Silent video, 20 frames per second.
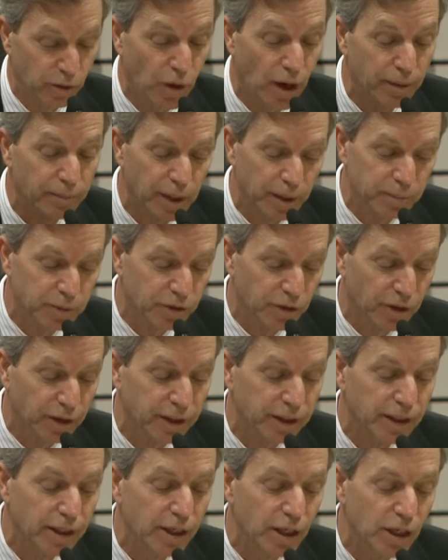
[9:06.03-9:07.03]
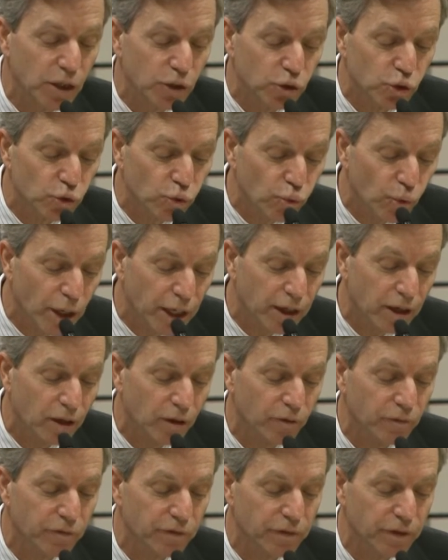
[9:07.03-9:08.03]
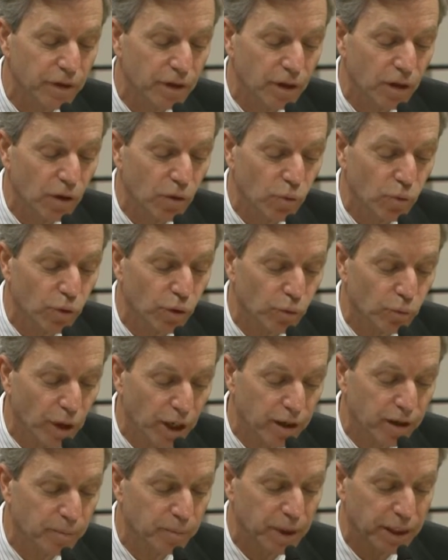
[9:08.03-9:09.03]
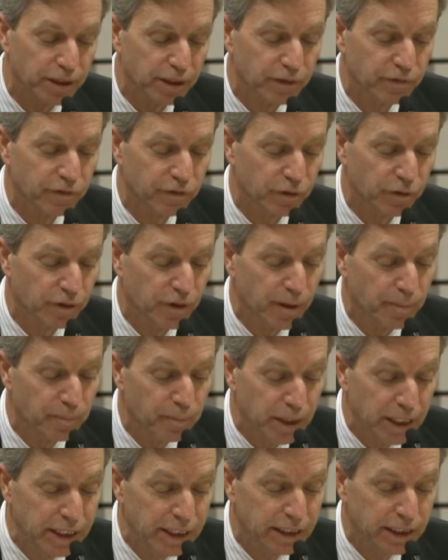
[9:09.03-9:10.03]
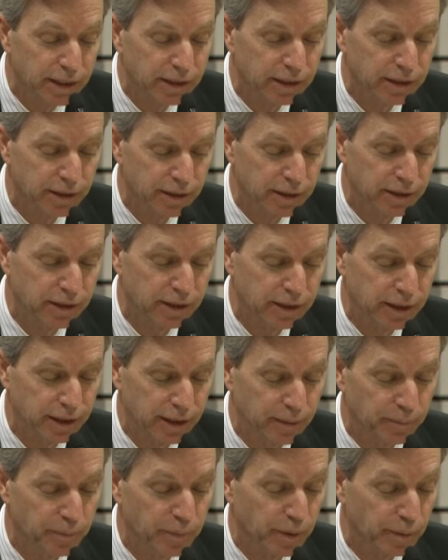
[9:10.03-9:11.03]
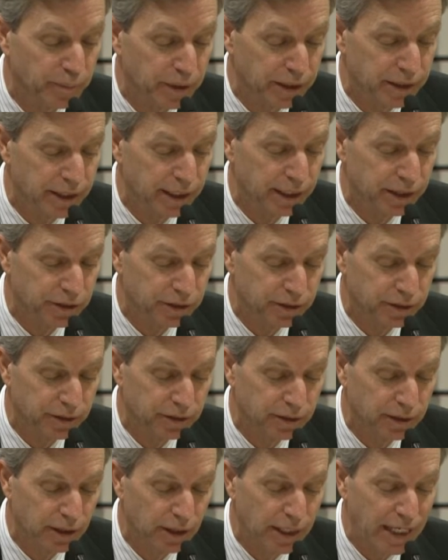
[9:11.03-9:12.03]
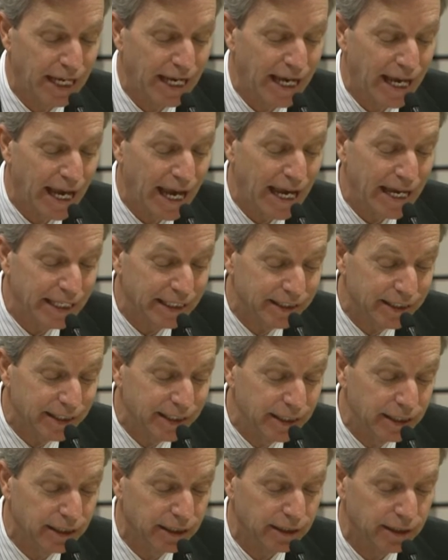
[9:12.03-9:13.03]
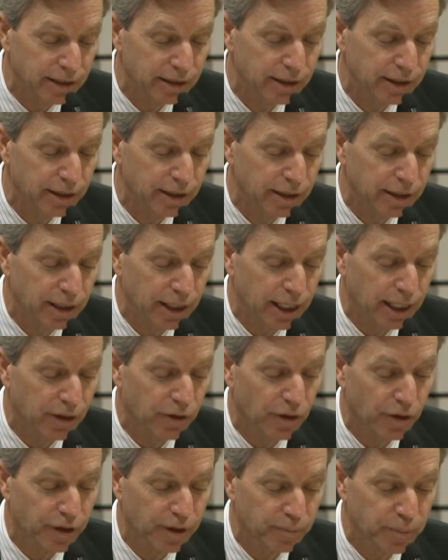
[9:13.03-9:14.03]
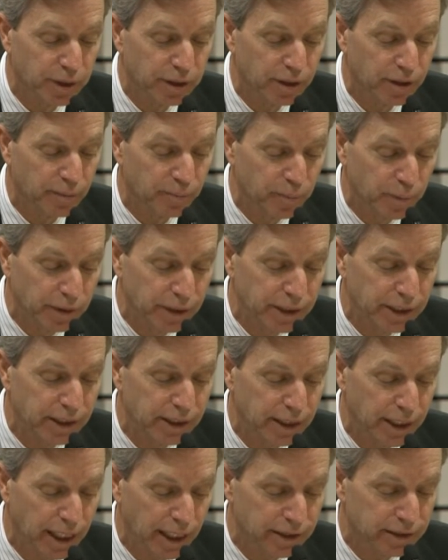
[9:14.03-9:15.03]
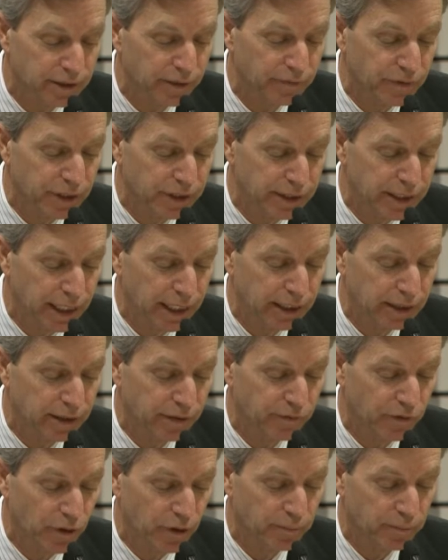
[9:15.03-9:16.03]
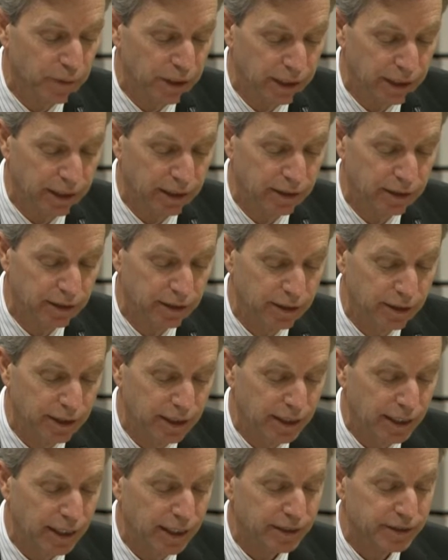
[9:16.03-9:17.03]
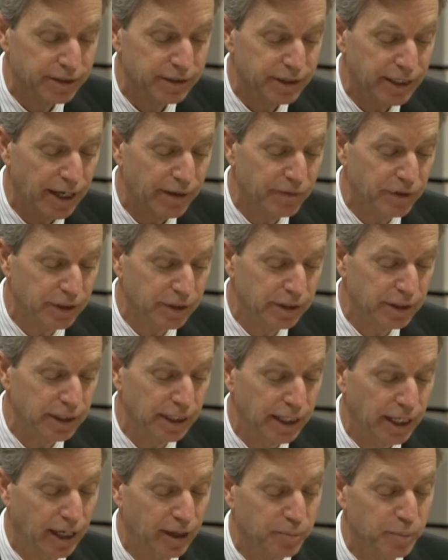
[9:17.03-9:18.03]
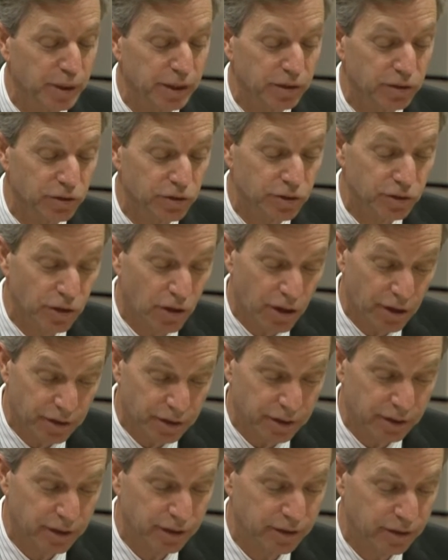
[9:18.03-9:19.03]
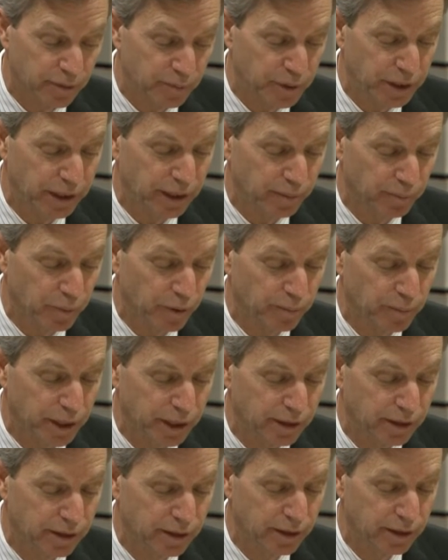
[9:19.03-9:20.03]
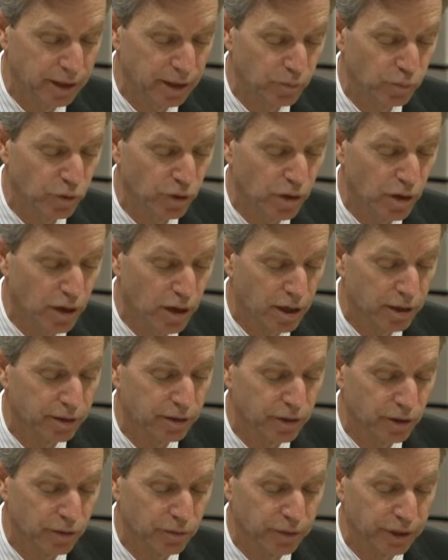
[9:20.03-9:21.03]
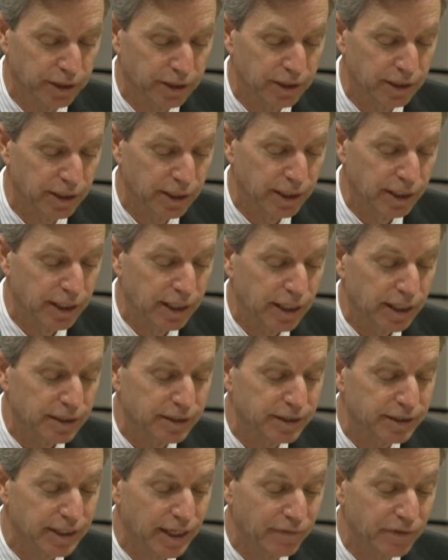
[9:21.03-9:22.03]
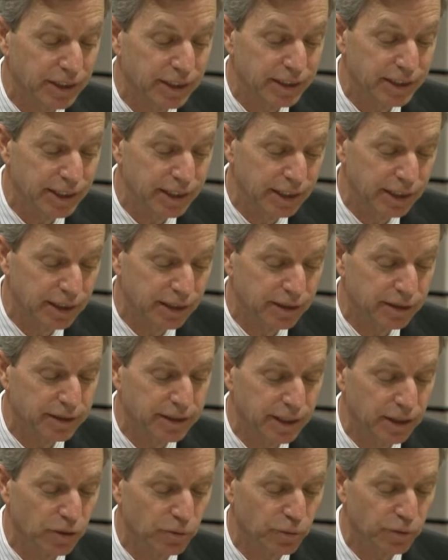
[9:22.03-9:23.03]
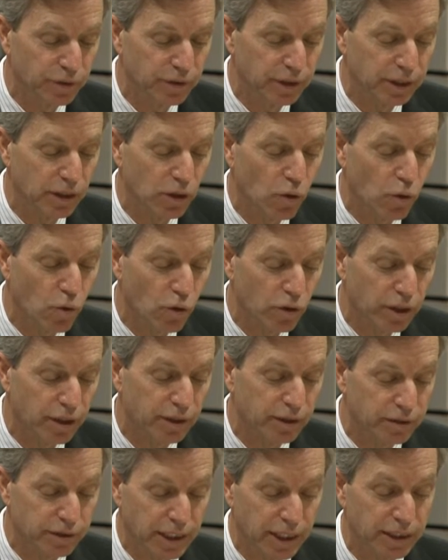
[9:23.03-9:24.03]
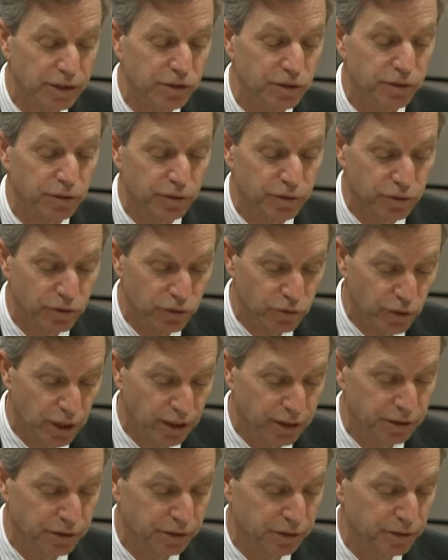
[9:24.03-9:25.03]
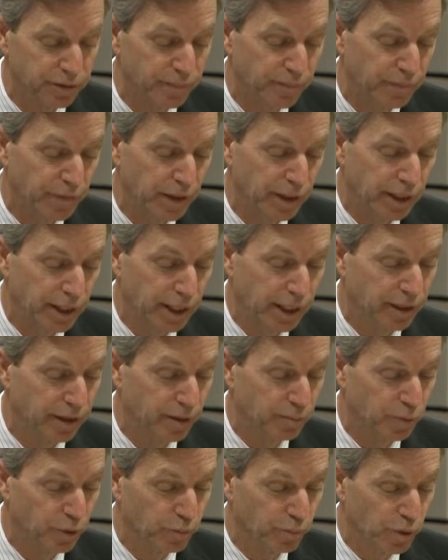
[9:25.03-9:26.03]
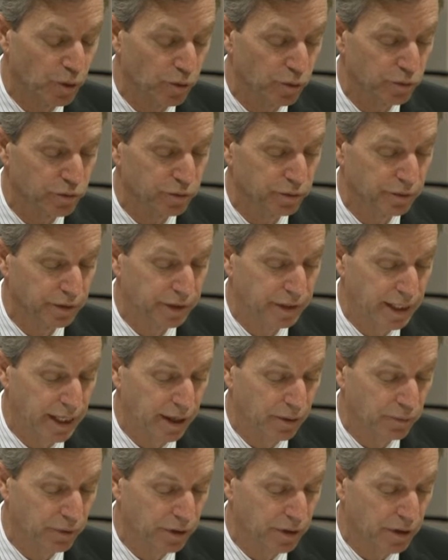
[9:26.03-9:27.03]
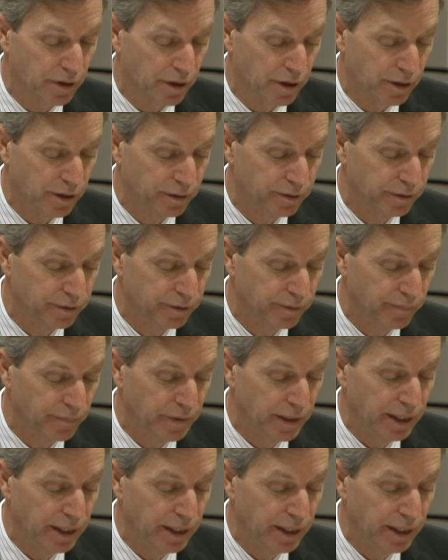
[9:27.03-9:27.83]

12 were recommended for immediate implementation. 18 had already been completed as of the date of our meeting. 7 had been started to be implemented and were ongoing. 17 dealt with the organizational structure and the proposal in that regards.